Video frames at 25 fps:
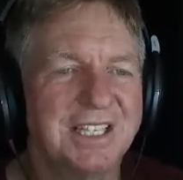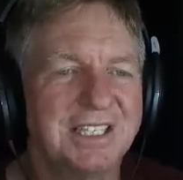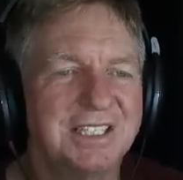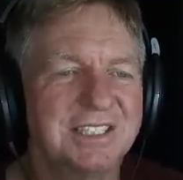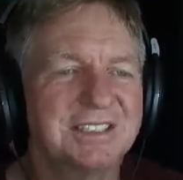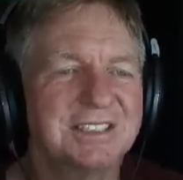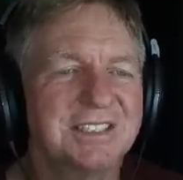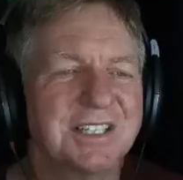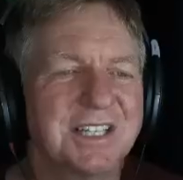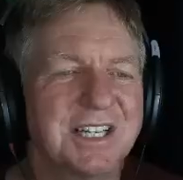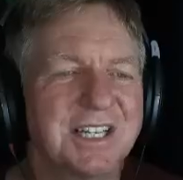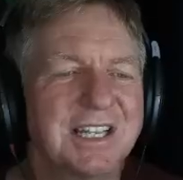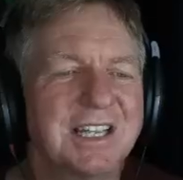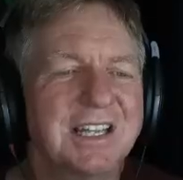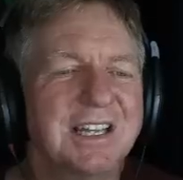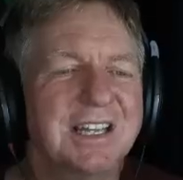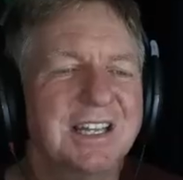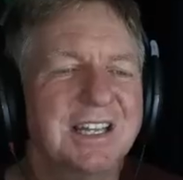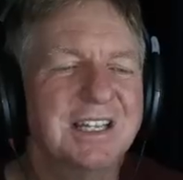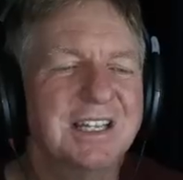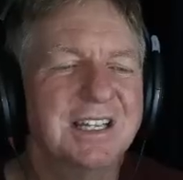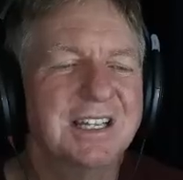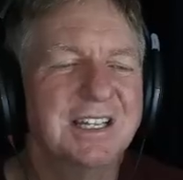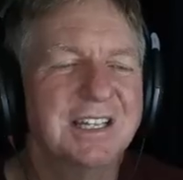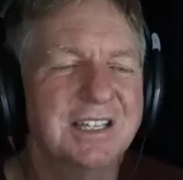It's like,
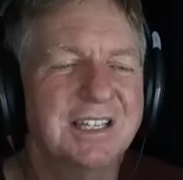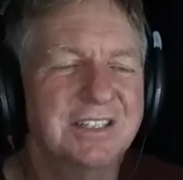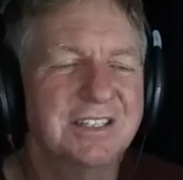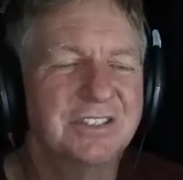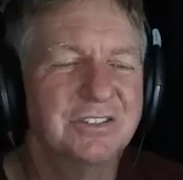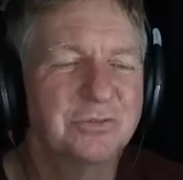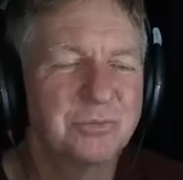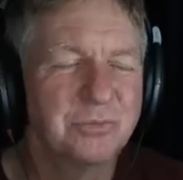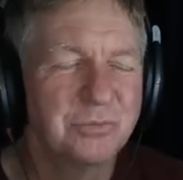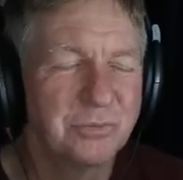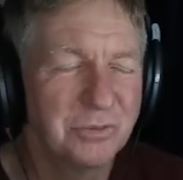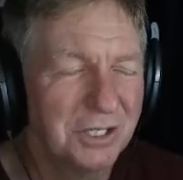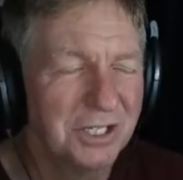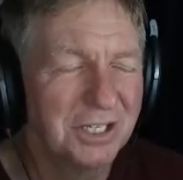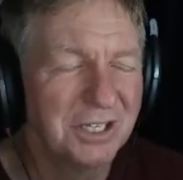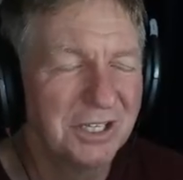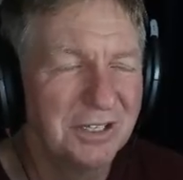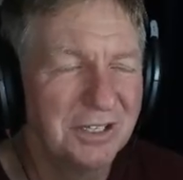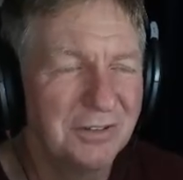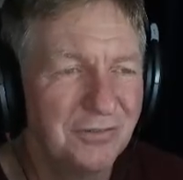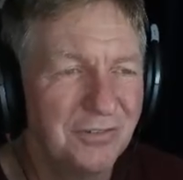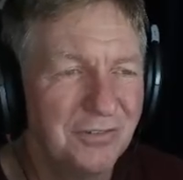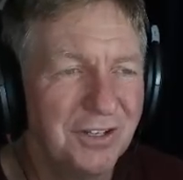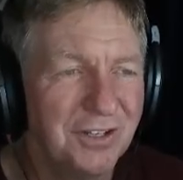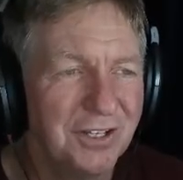it's really
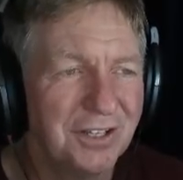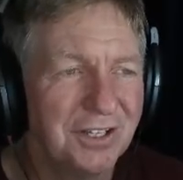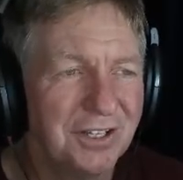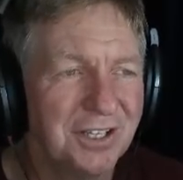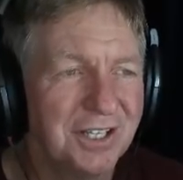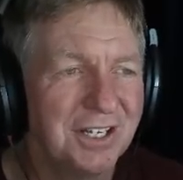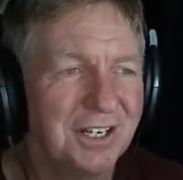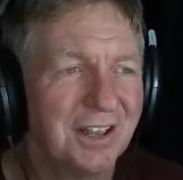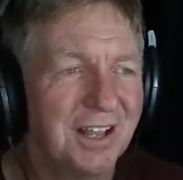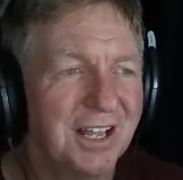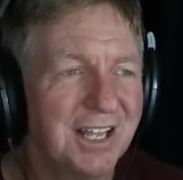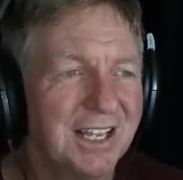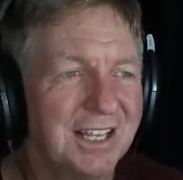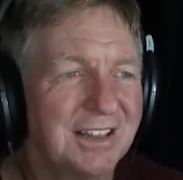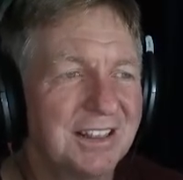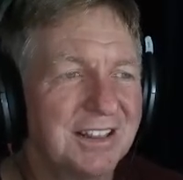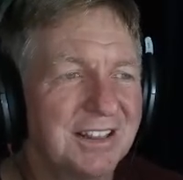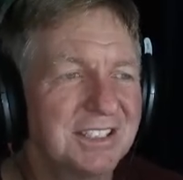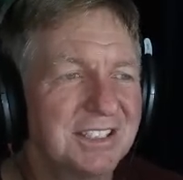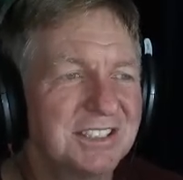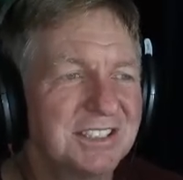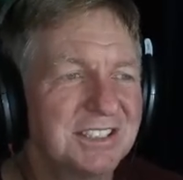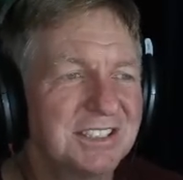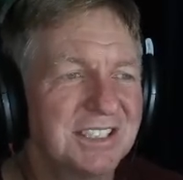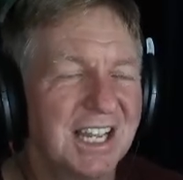feeling like
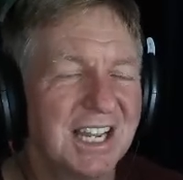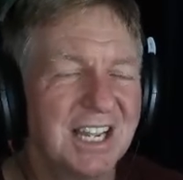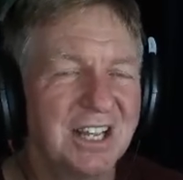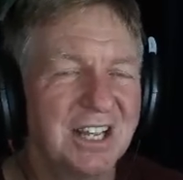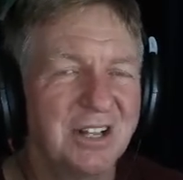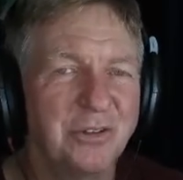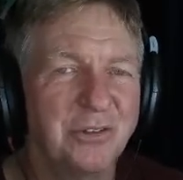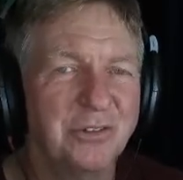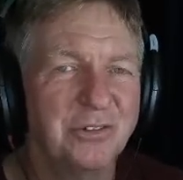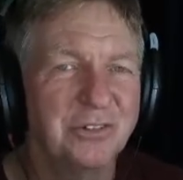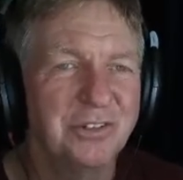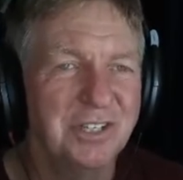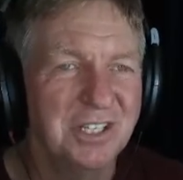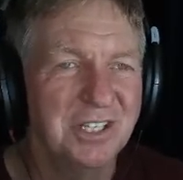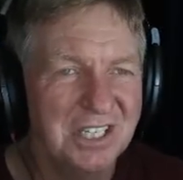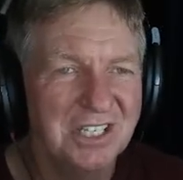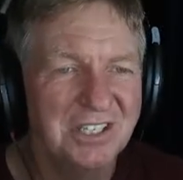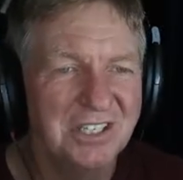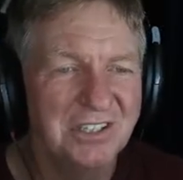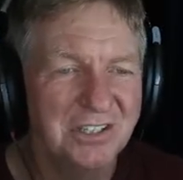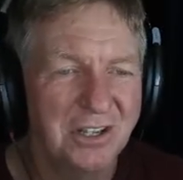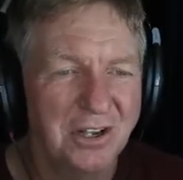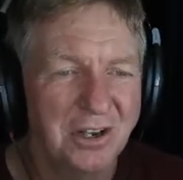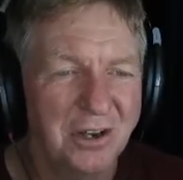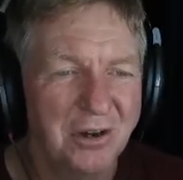this El
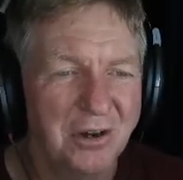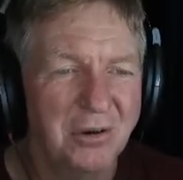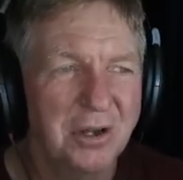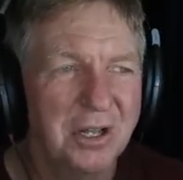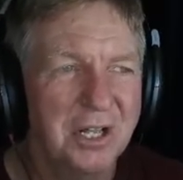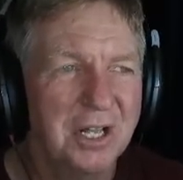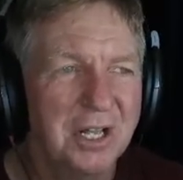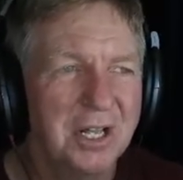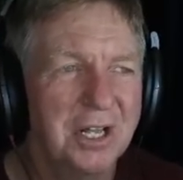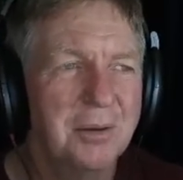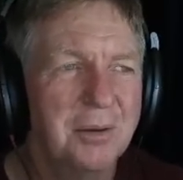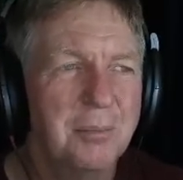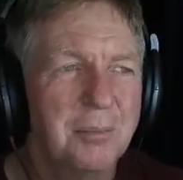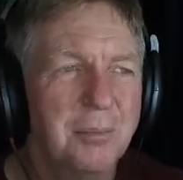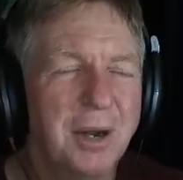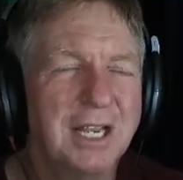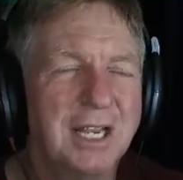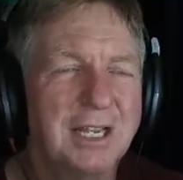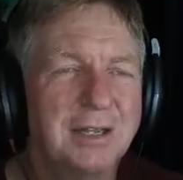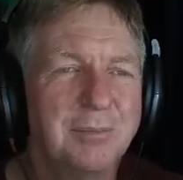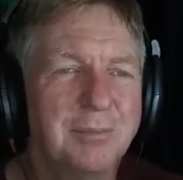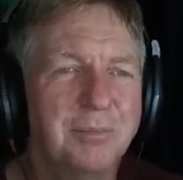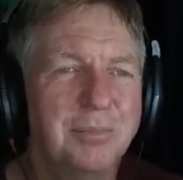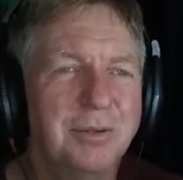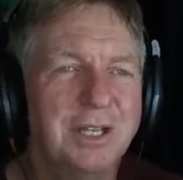Nino
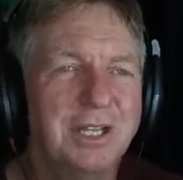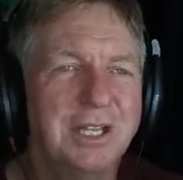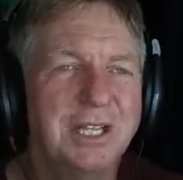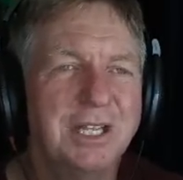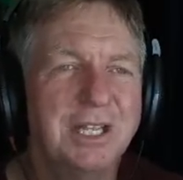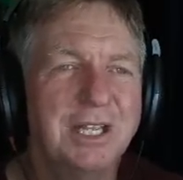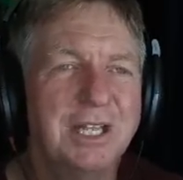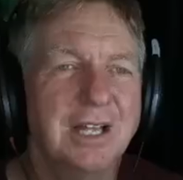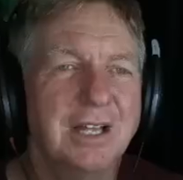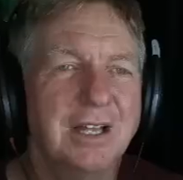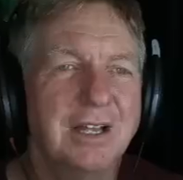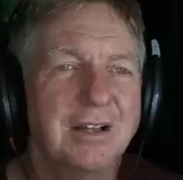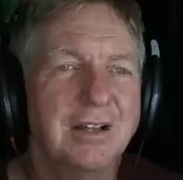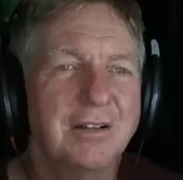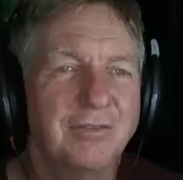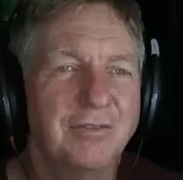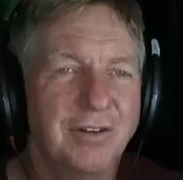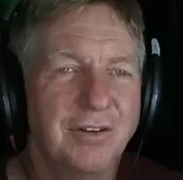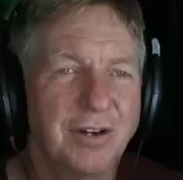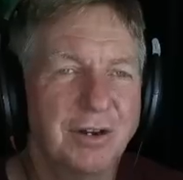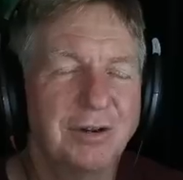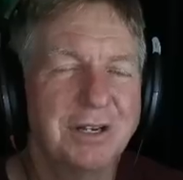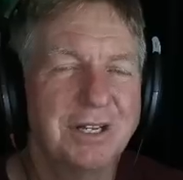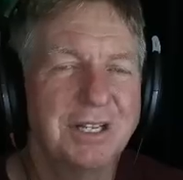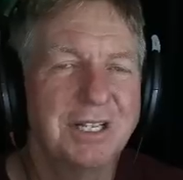might be
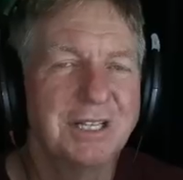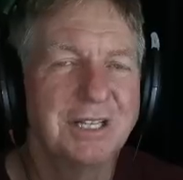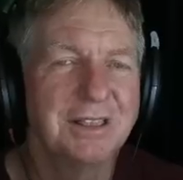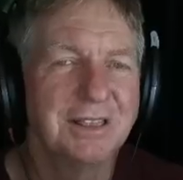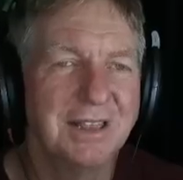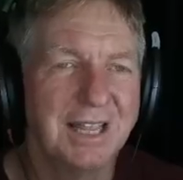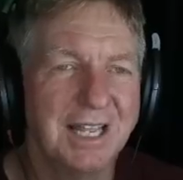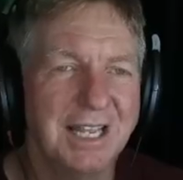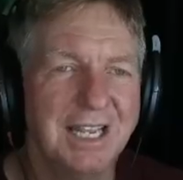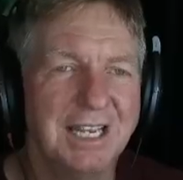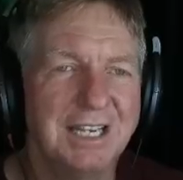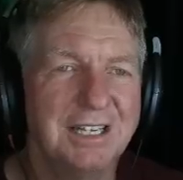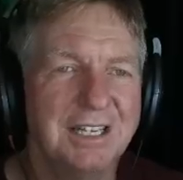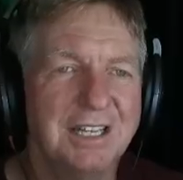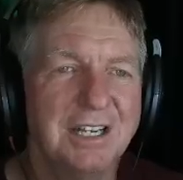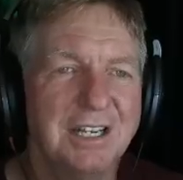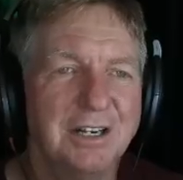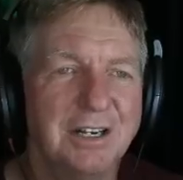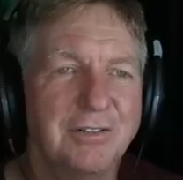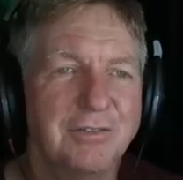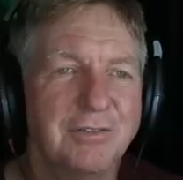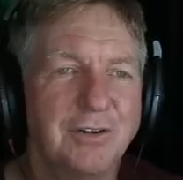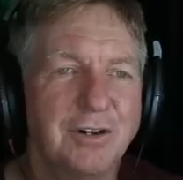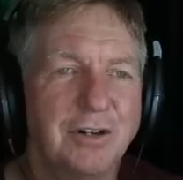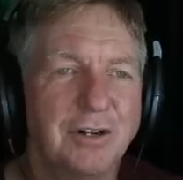very late in
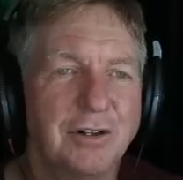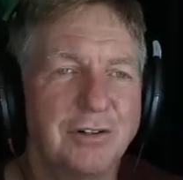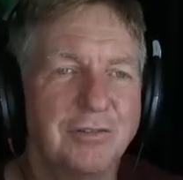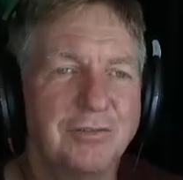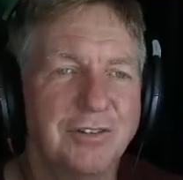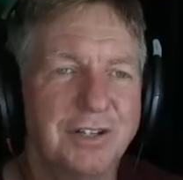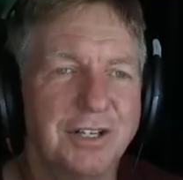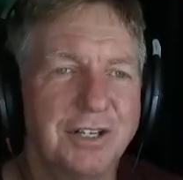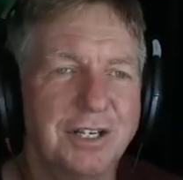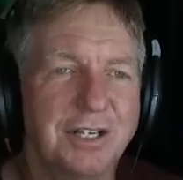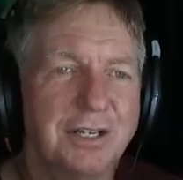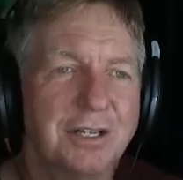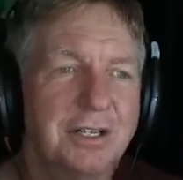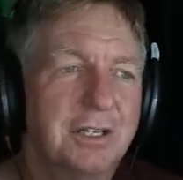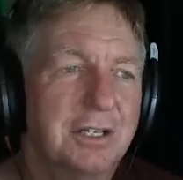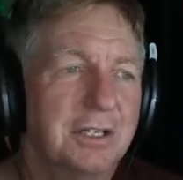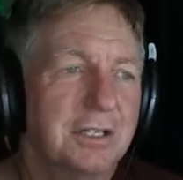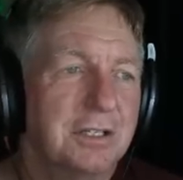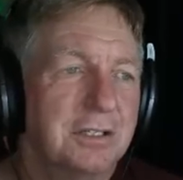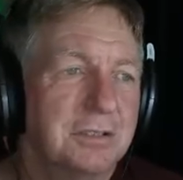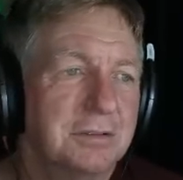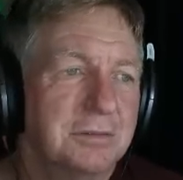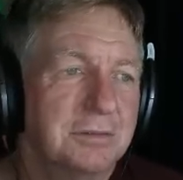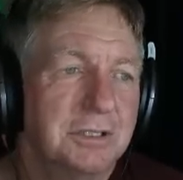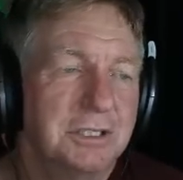evolving,
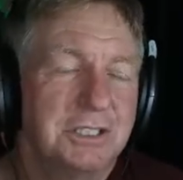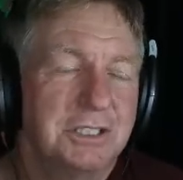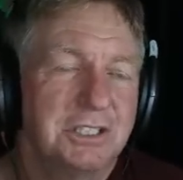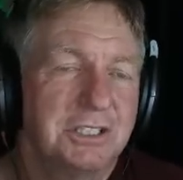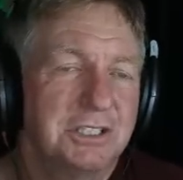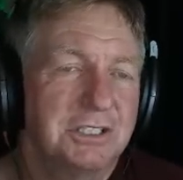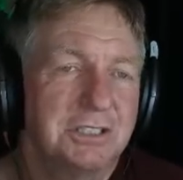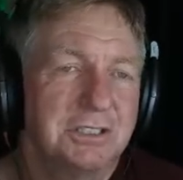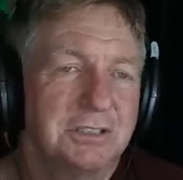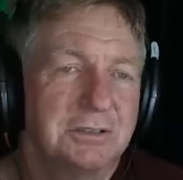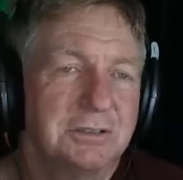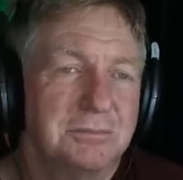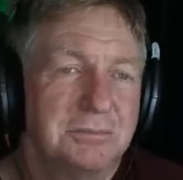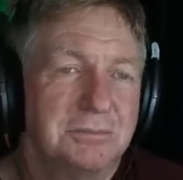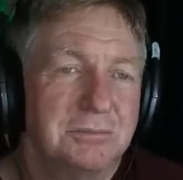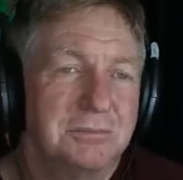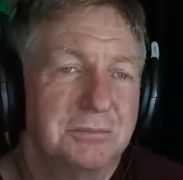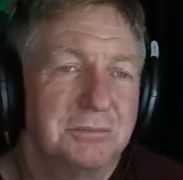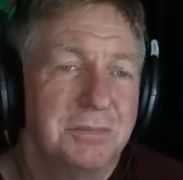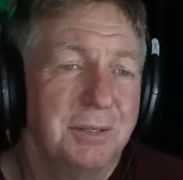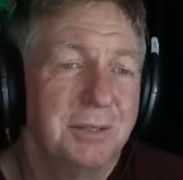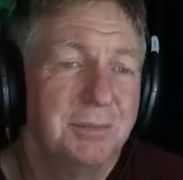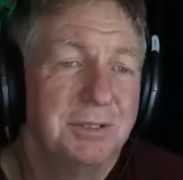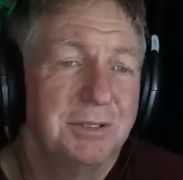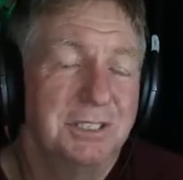which
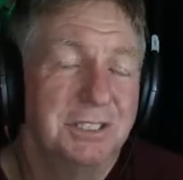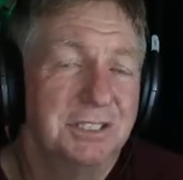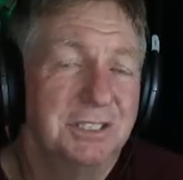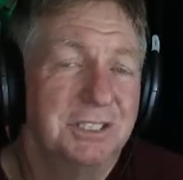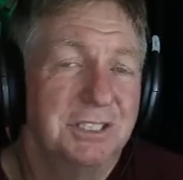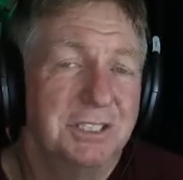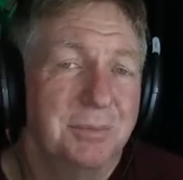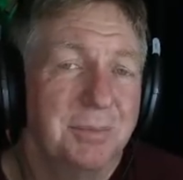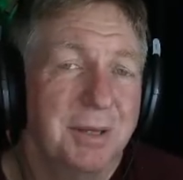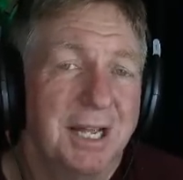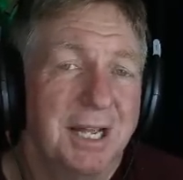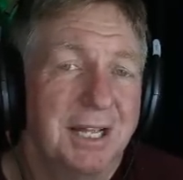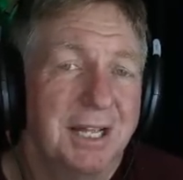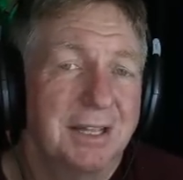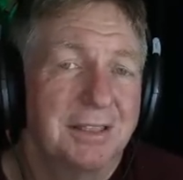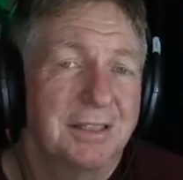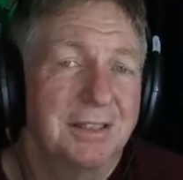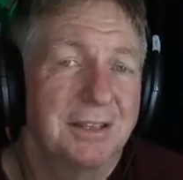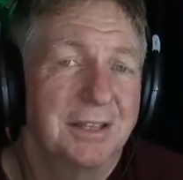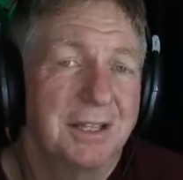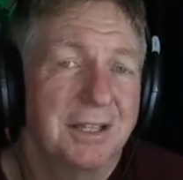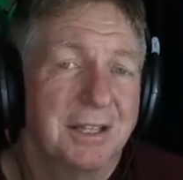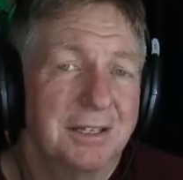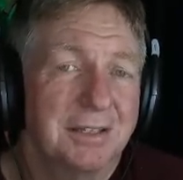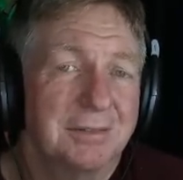maybe isn't a bad
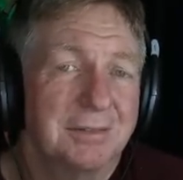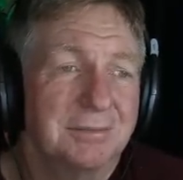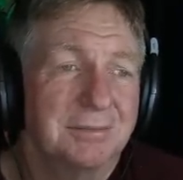thing.